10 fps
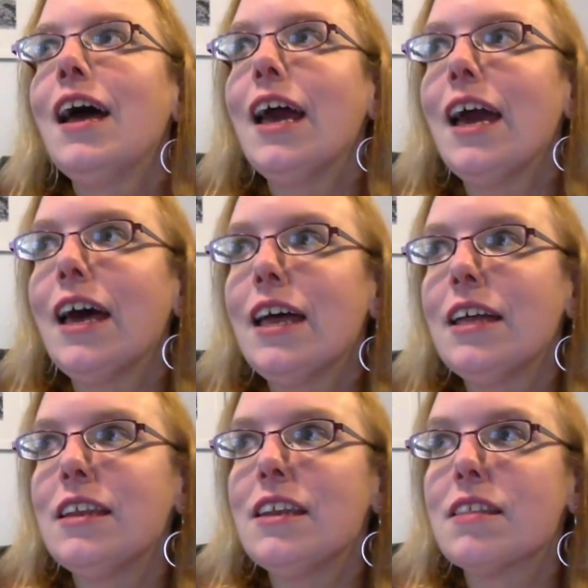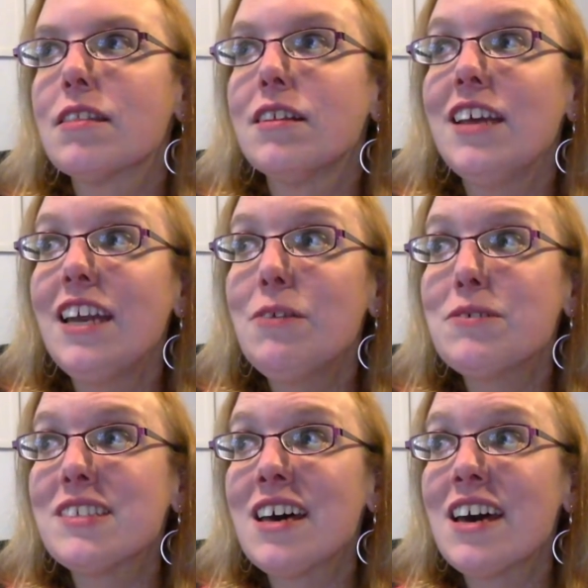And the lady
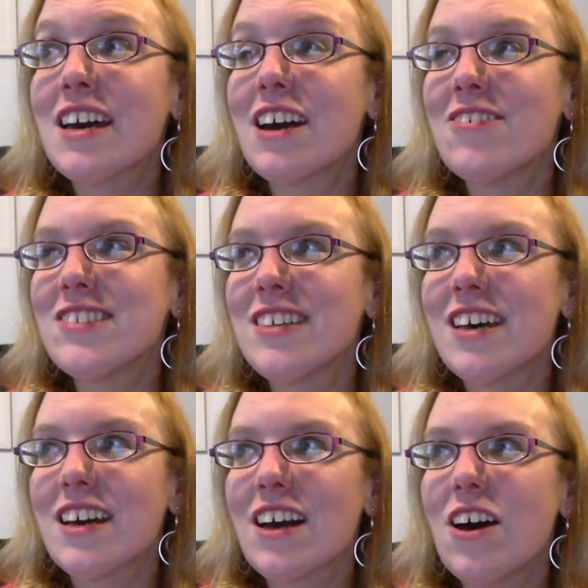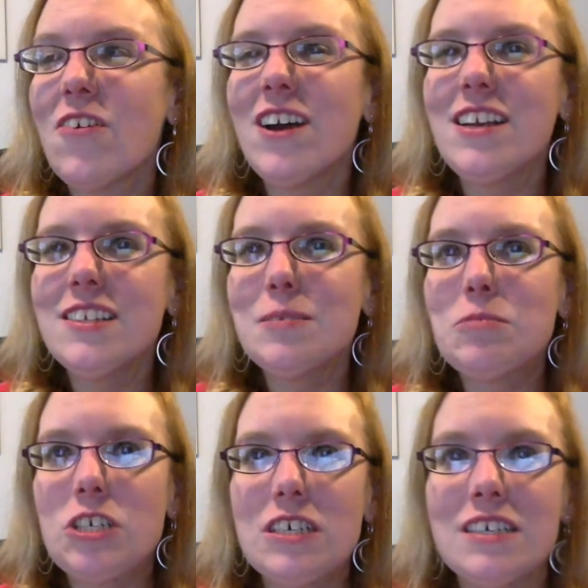was like, I was like, oh, I need some
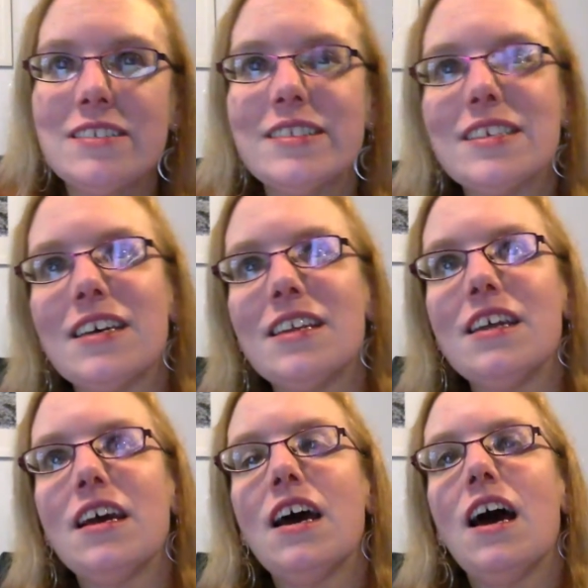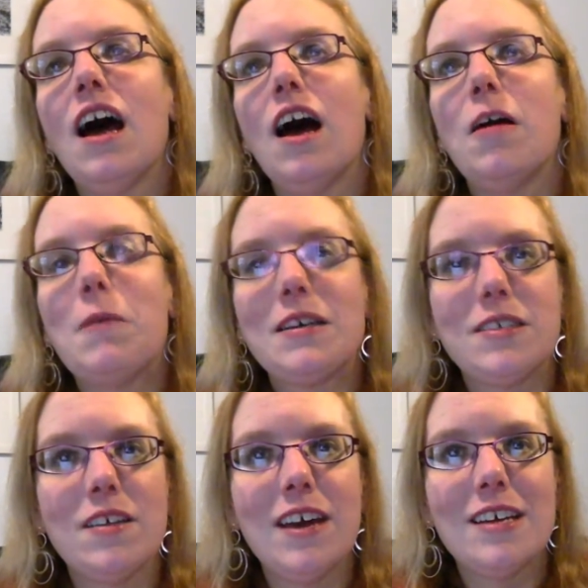jeans. And I
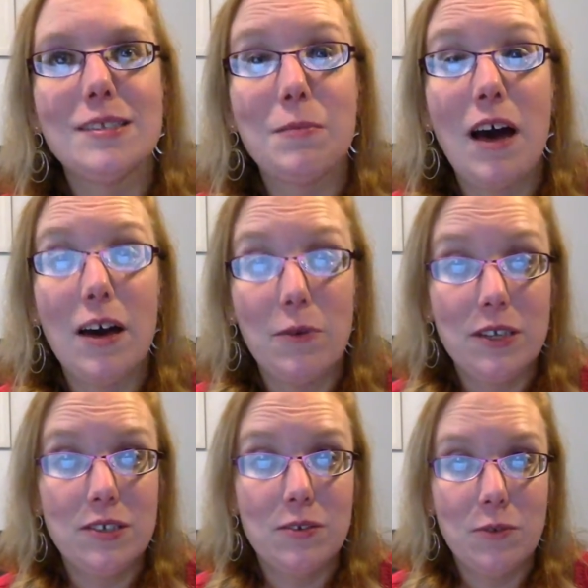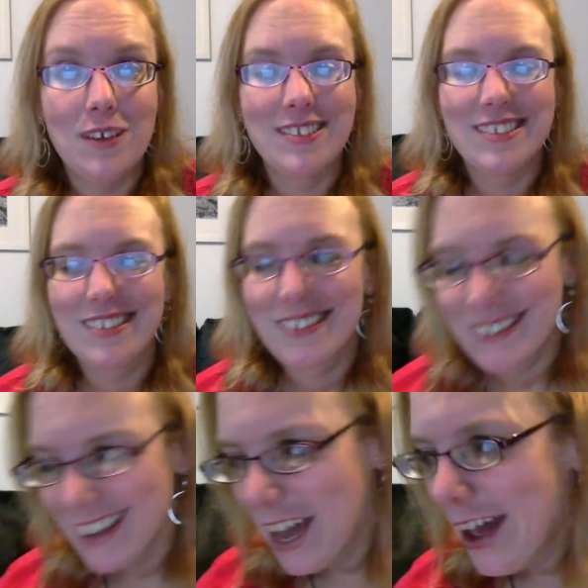saw they had some high-waisted ones,
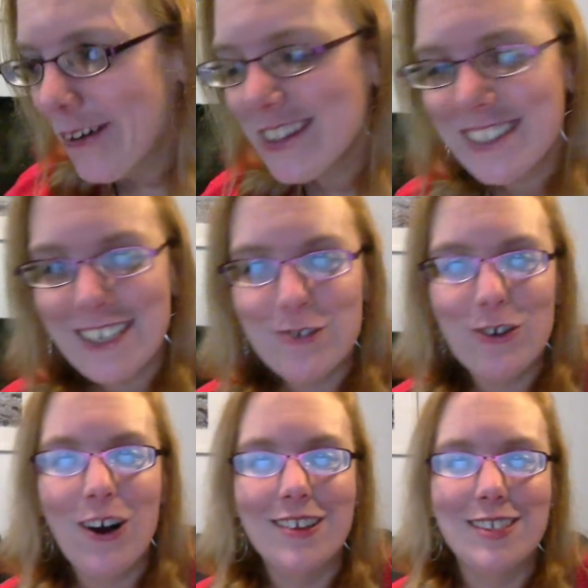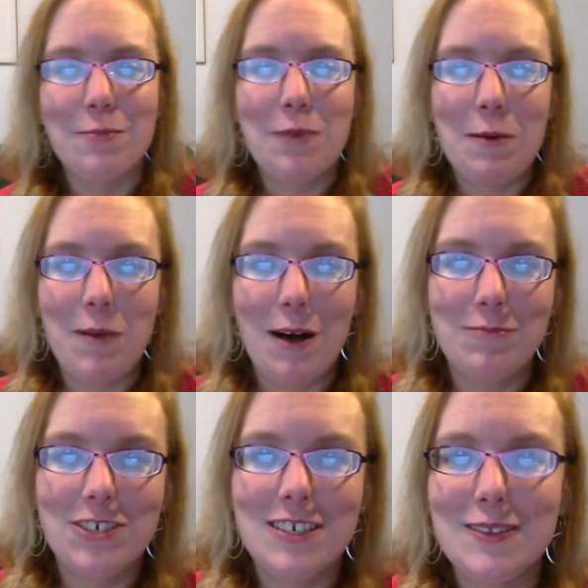which Andrew calls them my mom
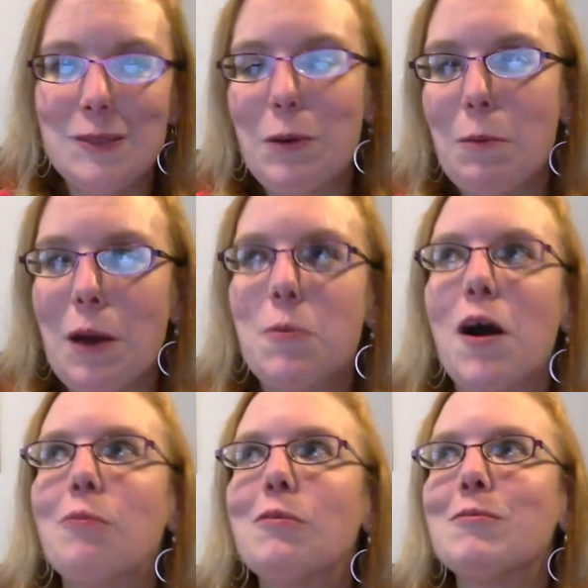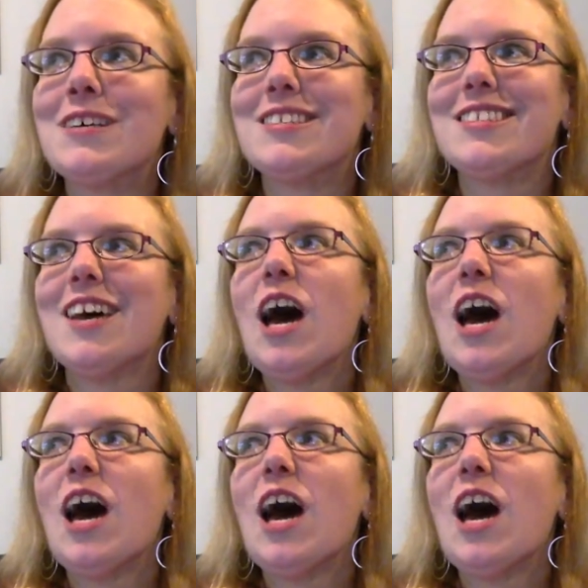jeans. But my problem is...